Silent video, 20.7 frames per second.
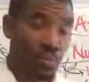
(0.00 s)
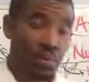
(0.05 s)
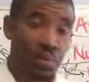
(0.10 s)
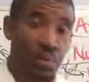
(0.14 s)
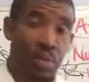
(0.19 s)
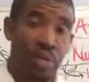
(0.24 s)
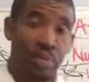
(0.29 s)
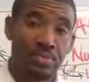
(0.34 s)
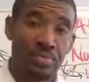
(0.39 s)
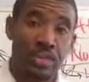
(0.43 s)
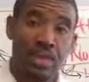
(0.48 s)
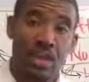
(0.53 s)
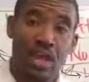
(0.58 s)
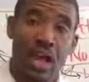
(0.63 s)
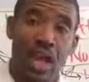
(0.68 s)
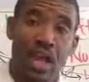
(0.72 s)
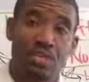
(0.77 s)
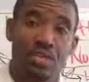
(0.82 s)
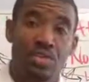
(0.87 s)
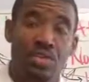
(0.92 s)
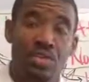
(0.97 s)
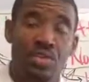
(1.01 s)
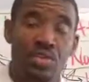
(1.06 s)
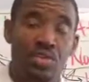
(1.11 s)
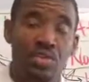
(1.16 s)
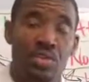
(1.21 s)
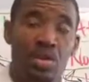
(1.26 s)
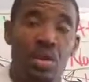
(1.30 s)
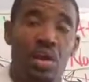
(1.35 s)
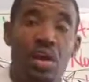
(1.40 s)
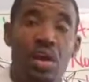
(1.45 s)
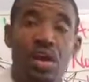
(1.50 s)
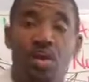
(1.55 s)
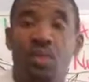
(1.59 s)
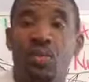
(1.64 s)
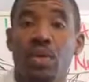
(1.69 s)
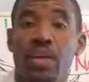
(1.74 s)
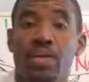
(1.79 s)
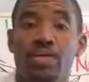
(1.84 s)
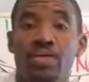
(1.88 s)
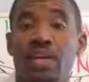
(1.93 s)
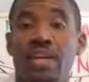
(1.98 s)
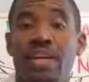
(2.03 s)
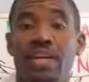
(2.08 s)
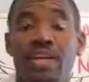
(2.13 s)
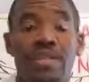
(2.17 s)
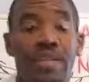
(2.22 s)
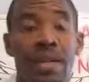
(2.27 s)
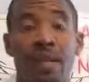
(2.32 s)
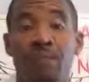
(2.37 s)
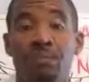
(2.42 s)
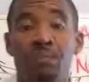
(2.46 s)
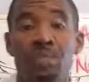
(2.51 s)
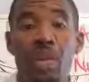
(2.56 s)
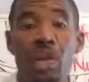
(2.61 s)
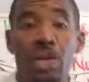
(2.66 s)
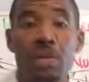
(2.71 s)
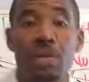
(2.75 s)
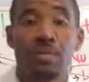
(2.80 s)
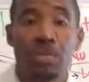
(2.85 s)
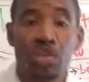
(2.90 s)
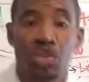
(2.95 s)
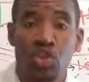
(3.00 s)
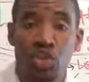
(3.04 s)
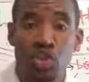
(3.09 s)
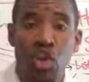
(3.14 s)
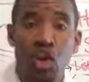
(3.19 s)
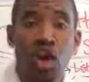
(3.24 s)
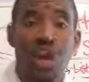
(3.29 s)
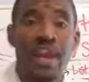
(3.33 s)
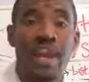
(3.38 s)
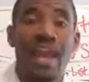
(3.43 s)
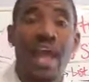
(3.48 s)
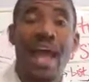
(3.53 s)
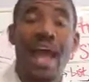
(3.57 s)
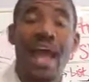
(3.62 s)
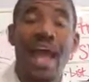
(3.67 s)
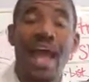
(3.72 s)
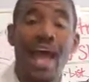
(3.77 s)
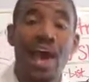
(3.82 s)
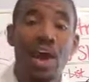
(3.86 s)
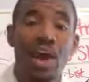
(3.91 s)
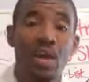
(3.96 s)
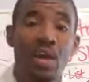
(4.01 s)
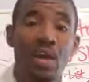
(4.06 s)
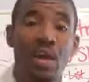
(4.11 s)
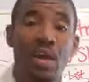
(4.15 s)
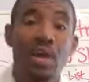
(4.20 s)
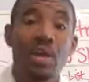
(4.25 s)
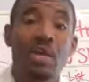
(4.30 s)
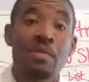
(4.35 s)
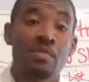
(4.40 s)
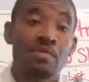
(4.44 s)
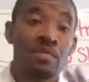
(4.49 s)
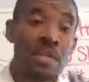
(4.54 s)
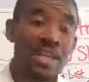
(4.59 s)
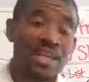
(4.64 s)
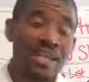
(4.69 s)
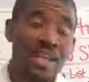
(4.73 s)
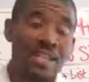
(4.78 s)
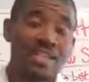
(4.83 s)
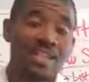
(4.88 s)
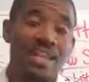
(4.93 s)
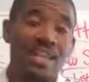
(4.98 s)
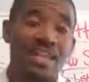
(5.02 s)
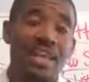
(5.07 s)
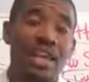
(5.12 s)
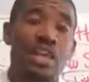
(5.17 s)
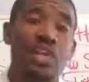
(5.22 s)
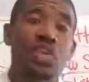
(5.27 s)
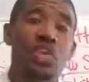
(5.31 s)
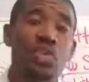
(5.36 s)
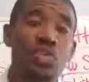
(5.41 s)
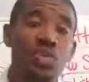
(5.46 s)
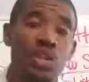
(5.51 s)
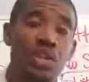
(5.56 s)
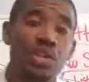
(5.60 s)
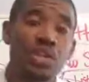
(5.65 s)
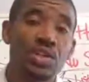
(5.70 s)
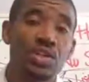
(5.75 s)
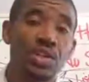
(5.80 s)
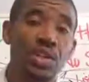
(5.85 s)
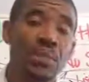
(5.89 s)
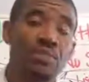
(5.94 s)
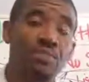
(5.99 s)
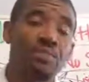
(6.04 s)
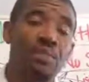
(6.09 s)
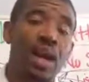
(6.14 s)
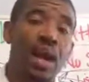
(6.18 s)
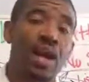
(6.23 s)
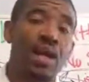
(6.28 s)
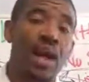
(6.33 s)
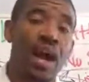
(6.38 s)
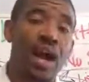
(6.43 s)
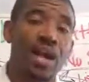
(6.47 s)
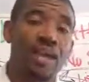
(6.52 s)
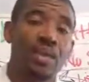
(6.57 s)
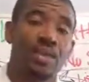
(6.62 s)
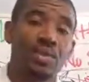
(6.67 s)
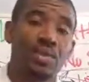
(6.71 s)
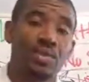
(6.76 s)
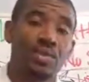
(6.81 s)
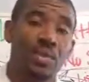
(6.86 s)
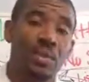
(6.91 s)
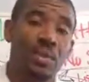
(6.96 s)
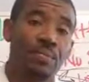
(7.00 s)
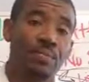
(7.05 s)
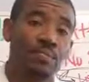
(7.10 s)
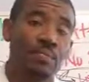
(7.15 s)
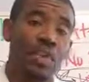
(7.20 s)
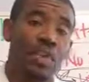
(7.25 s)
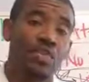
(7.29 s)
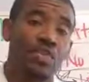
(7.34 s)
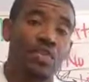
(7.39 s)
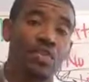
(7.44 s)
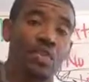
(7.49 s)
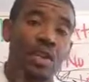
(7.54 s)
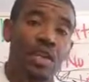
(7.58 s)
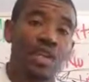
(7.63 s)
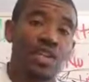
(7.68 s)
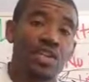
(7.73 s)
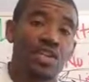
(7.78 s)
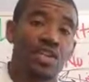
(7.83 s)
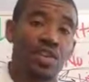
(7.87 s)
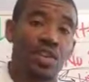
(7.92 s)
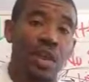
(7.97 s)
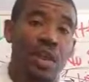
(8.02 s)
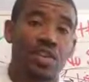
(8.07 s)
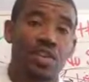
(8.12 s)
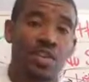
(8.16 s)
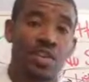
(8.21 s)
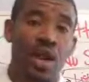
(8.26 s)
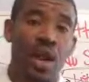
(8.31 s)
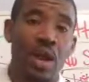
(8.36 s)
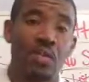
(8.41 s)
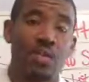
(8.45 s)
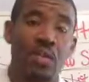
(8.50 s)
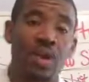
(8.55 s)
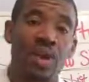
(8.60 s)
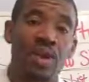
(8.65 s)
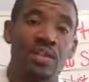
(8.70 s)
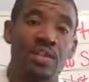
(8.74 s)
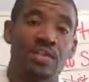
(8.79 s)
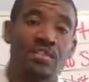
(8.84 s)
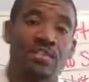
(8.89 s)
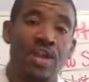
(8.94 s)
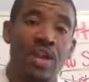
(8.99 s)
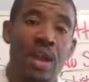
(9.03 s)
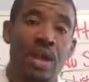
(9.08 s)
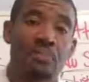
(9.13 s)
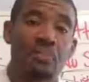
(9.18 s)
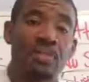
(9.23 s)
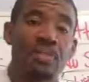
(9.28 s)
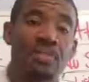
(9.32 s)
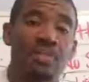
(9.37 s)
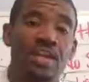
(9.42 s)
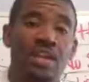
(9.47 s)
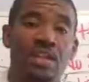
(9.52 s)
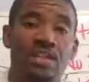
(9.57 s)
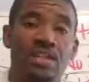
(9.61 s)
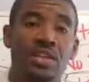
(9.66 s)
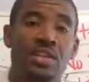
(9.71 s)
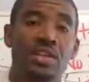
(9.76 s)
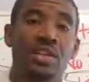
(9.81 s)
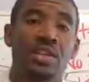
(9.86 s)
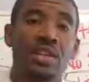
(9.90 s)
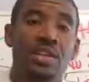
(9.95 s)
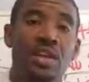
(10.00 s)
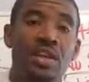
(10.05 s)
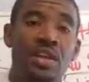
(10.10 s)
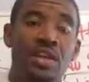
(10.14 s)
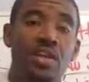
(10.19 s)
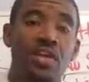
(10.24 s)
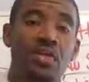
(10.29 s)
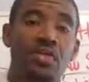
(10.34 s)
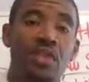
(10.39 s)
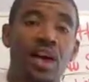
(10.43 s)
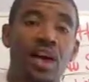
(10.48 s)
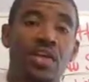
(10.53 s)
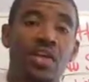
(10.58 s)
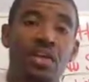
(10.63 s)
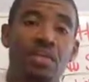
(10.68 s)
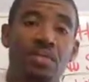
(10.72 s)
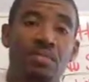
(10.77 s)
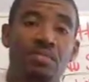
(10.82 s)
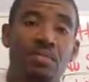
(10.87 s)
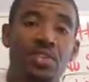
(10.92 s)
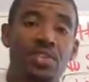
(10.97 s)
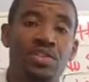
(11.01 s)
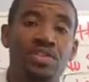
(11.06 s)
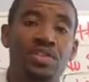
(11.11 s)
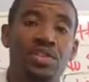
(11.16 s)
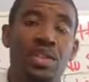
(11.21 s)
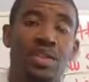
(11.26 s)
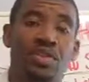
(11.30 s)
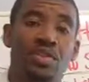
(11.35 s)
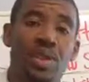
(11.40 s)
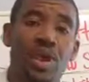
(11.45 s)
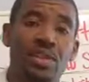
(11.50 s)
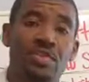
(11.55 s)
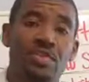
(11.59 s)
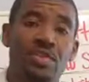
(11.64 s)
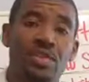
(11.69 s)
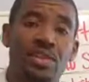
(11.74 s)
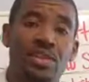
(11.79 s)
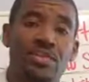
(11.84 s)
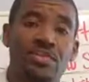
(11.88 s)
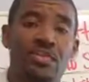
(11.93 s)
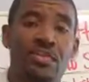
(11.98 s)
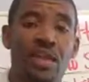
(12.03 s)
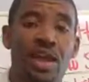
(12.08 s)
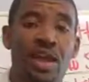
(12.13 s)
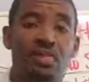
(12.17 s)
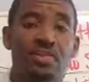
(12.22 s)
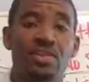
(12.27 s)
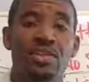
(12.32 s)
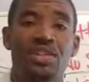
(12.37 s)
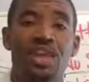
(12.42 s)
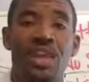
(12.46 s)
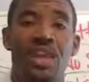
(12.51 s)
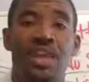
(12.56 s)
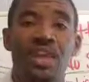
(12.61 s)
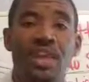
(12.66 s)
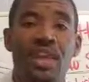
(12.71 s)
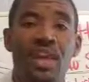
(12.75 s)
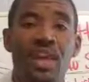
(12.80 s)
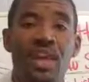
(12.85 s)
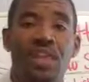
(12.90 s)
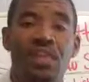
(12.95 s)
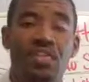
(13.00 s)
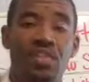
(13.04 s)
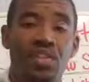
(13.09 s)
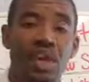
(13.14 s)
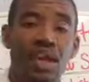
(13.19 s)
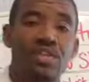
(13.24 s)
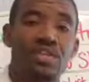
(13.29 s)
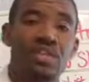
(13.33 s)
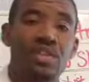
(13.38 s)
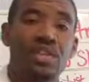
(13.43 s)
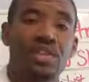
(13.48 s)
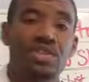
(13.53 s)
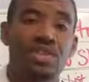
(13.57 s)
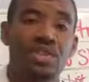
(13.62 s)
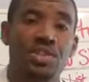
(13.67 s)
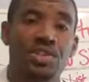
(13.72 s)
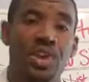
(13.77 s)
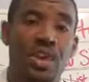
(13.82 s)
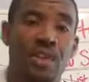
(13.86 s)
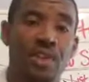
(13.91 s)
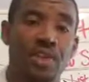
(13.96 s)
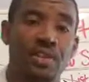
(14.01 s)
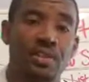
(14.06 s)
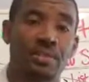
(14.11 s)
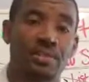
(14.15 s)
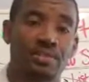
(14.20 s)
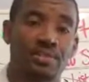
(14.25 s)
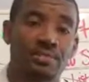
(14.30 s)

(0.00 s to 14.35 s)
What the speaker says: Pull up to their house in your new car, whatever it is. They're going to be drawn. Now, because I've seen that you can do it, now I can do it. If you want to get trained the right way, the VIP section, co-founder, Mr. Shannon Robinson, VIP Shannon, and hopefully I'll see you in training.